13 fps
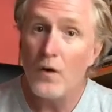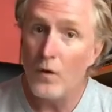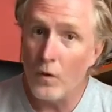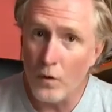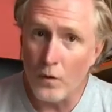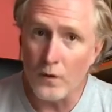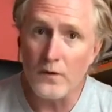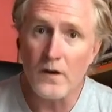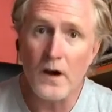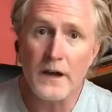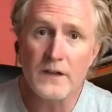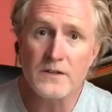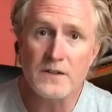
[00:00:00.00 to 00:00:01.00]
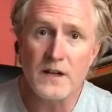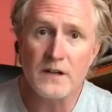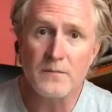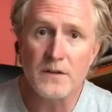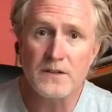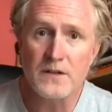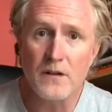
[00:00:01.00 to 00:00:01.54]
Or I could say to
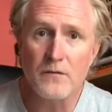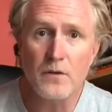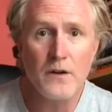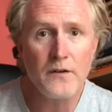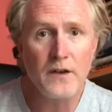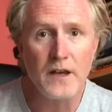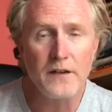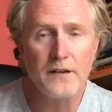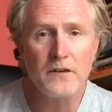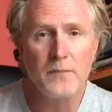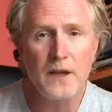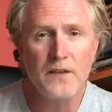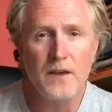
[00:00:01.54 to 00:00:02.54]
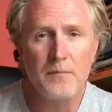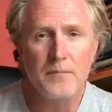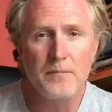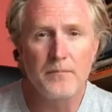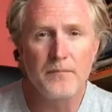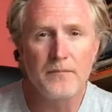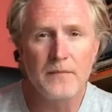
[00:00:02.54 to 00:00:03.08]
myself, well, okay, let's make that
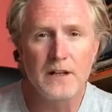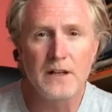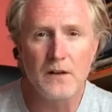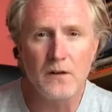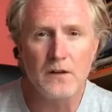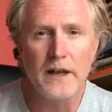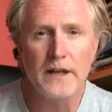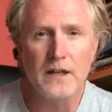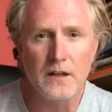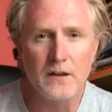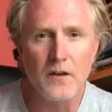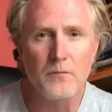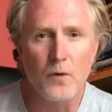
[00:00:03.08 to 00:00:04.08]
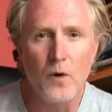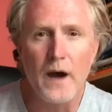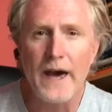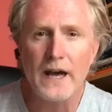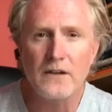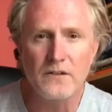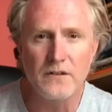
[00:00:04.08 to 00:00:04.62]
little old lady a lot more
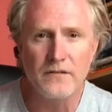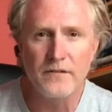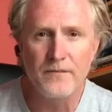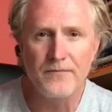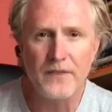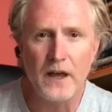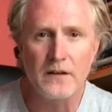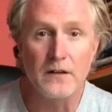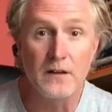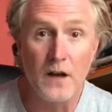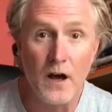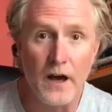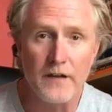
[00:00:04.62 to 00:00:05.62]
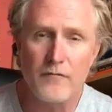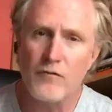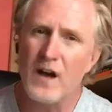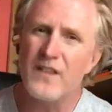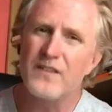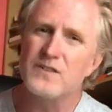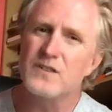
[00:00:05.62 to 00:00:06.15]
active and alive
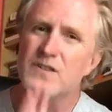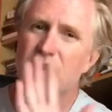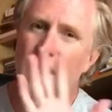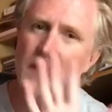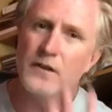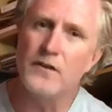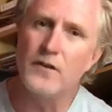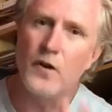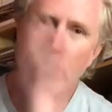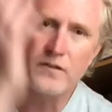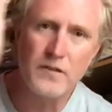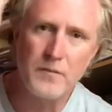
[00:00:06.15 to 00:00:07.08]
rather than just an inert,